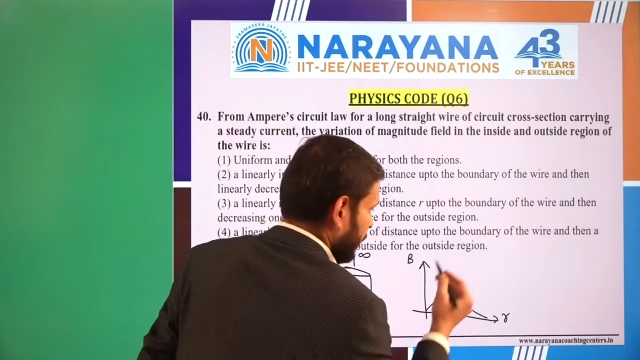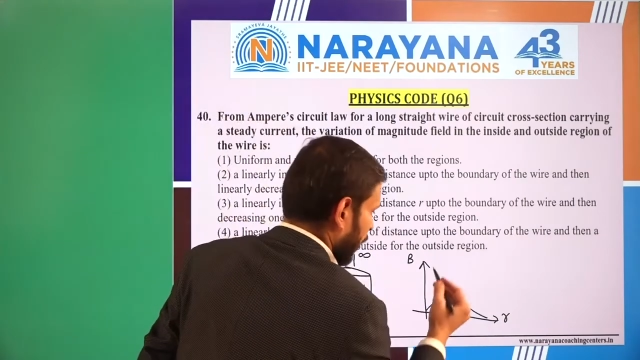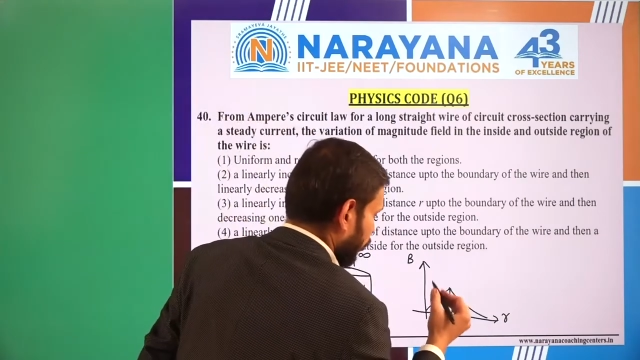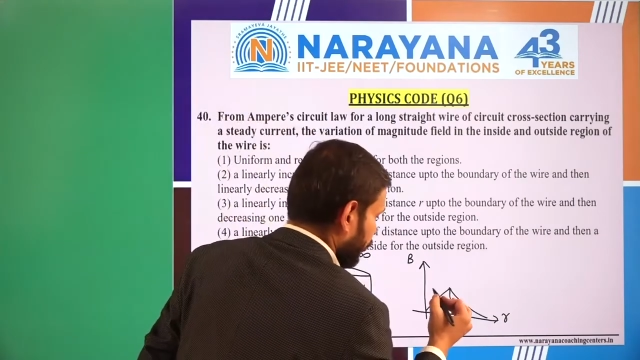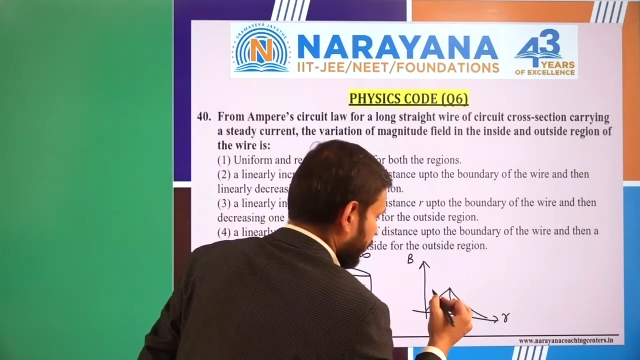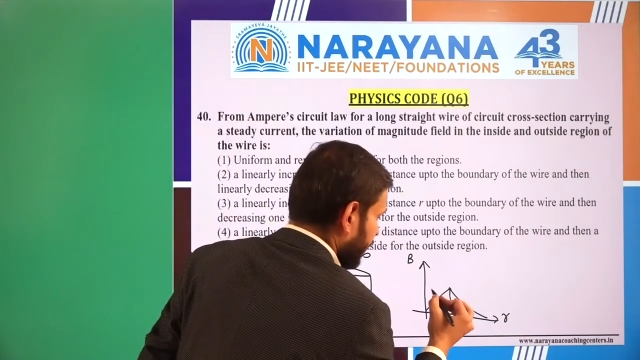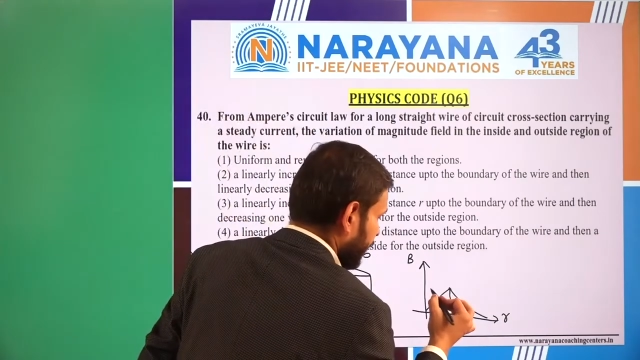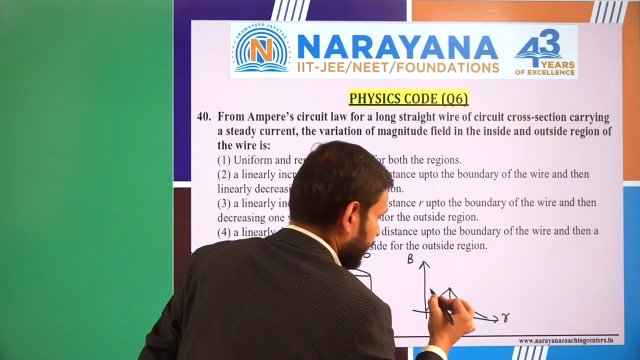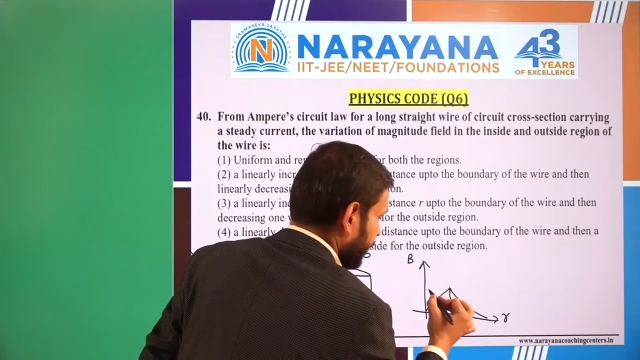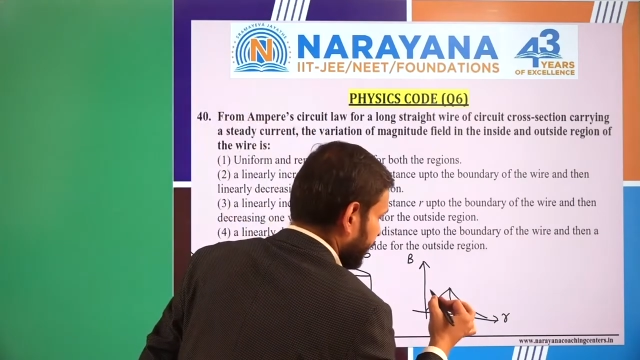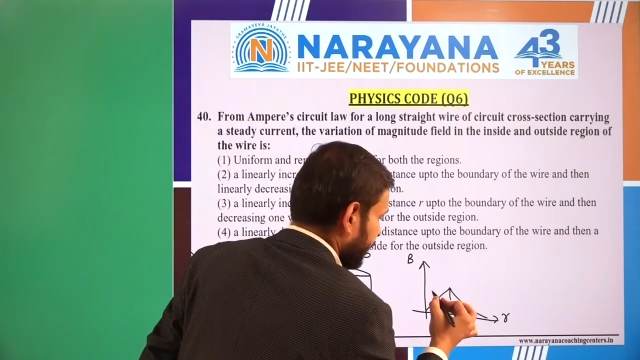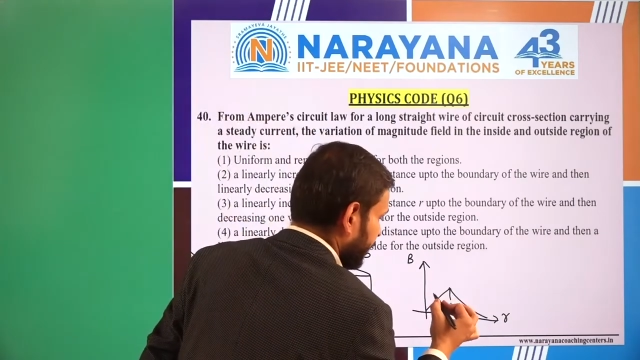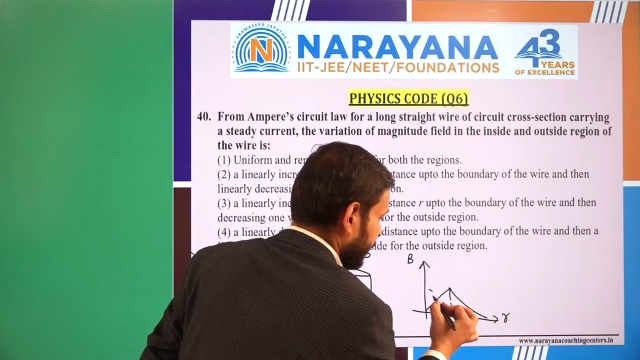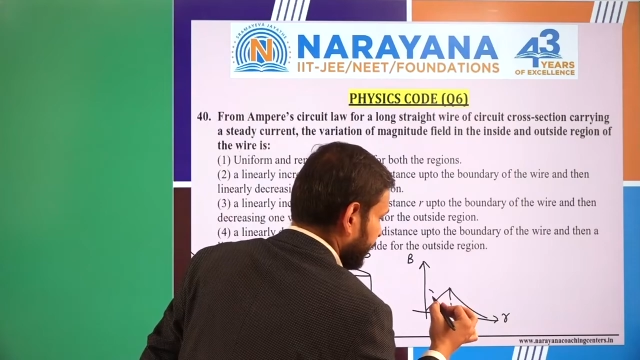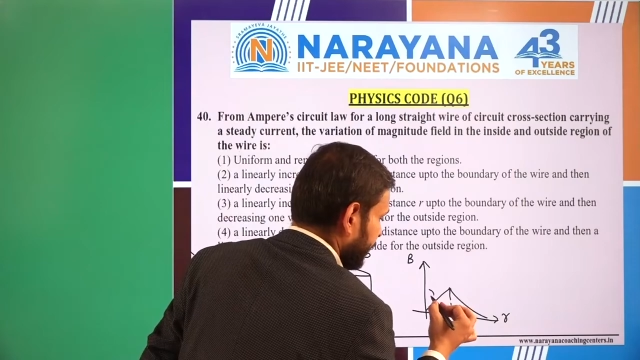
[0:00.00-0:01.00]
boundary,
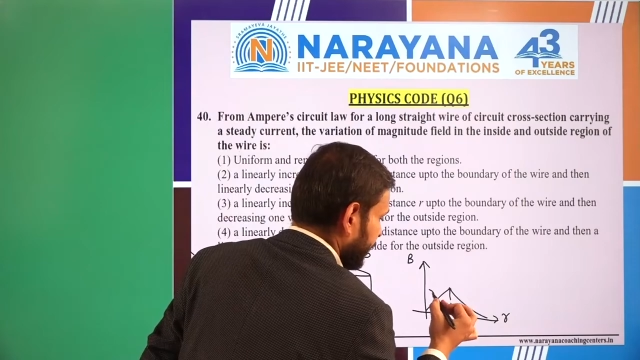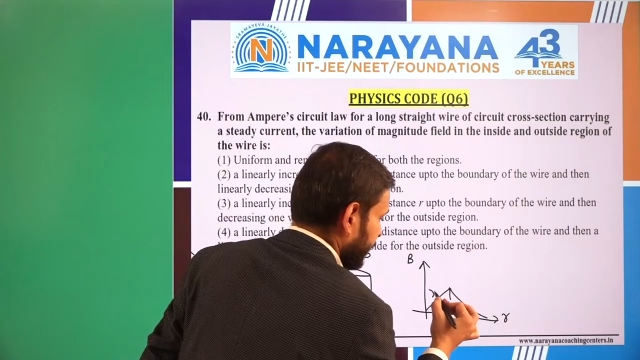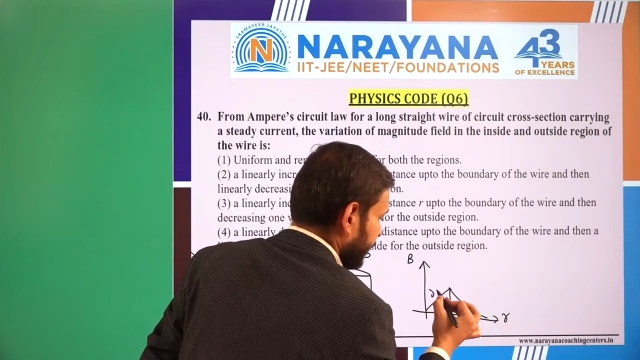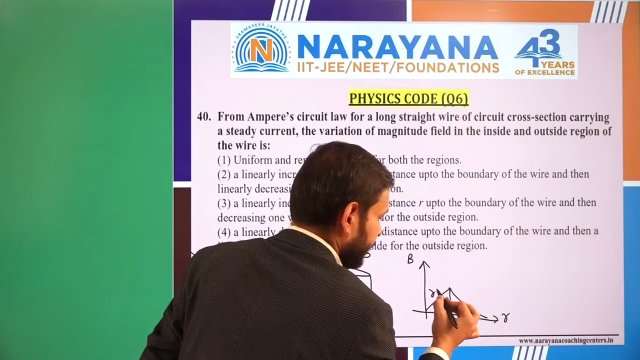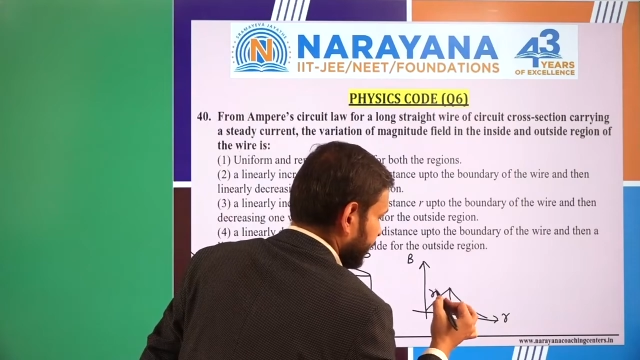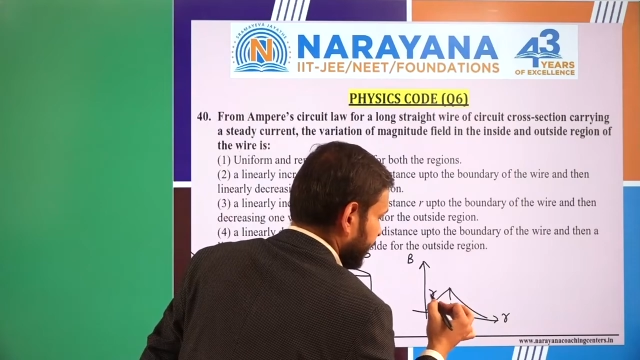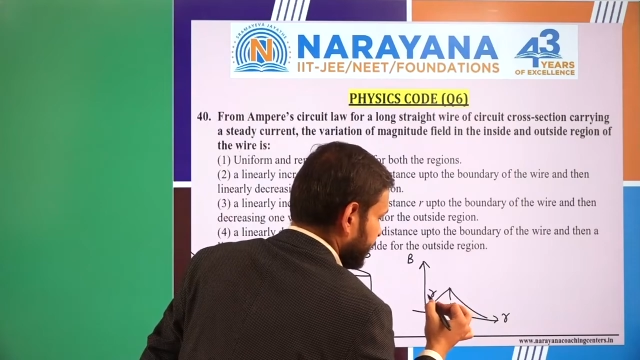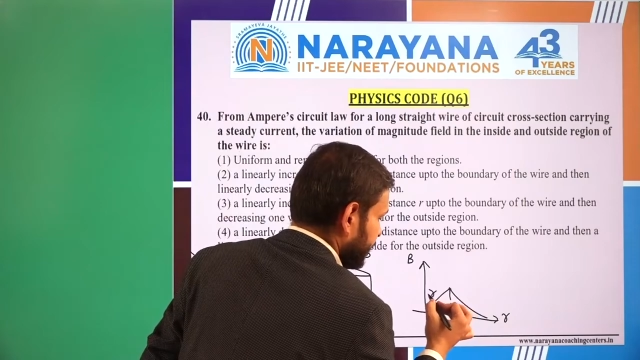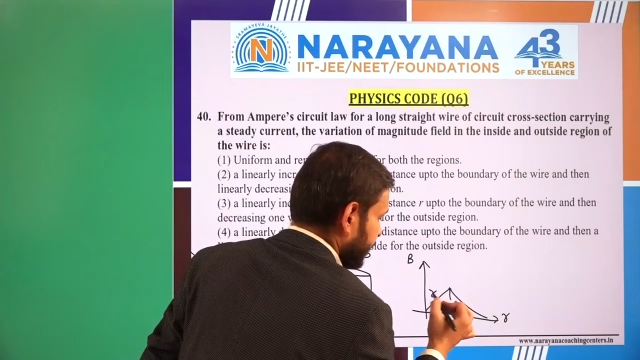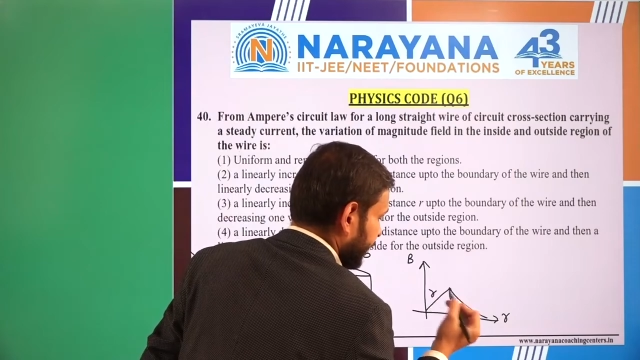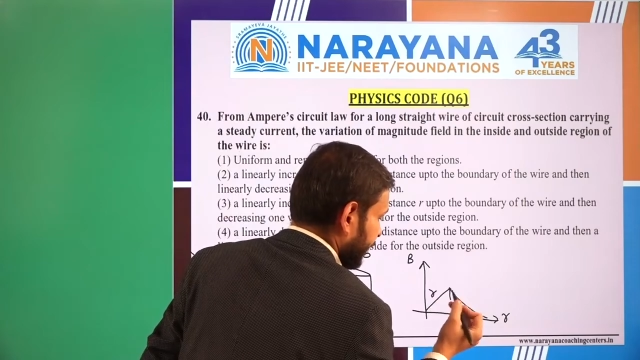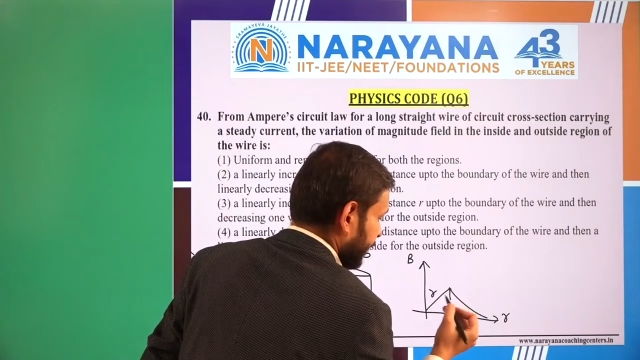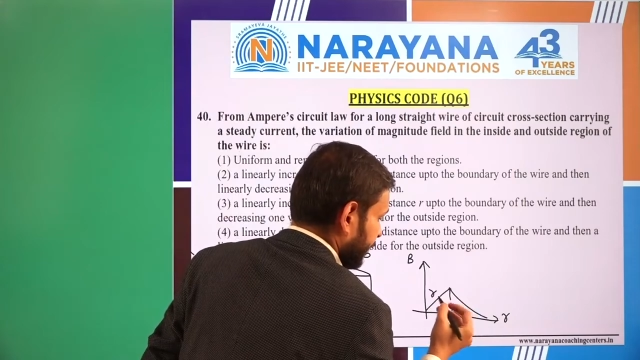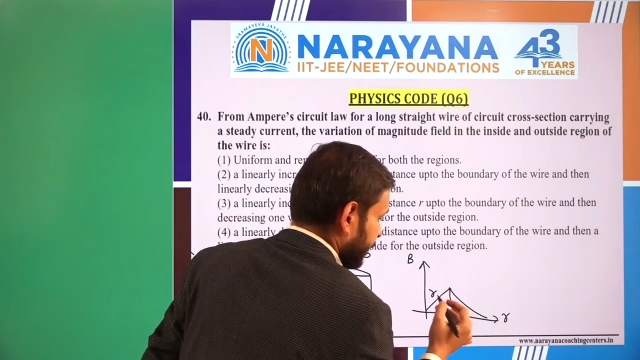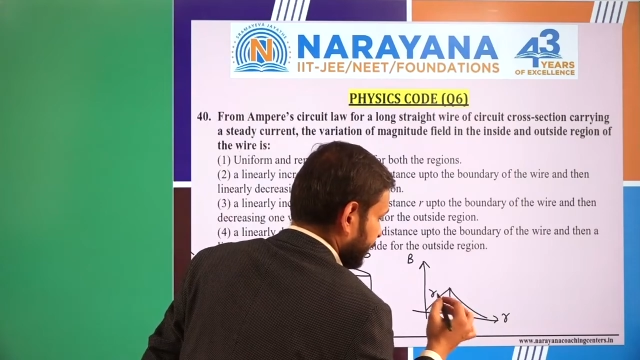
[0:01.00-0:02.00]
that is
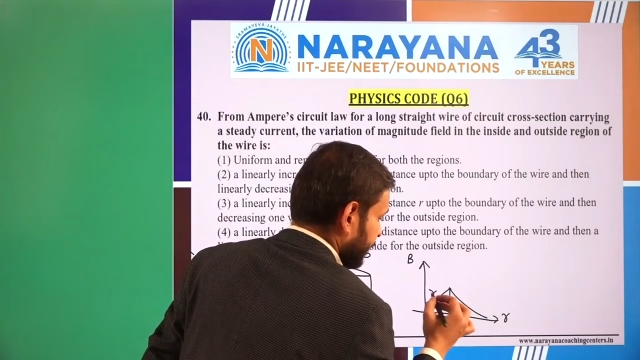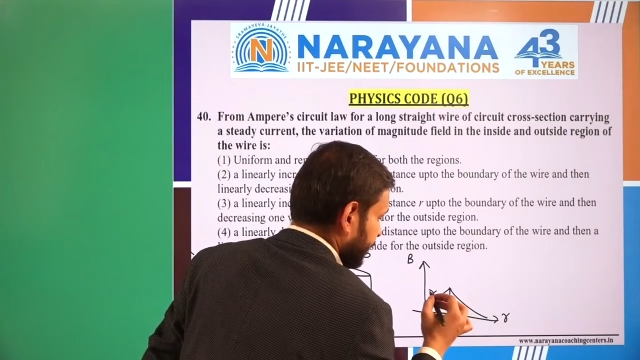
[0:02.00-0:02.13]
correct,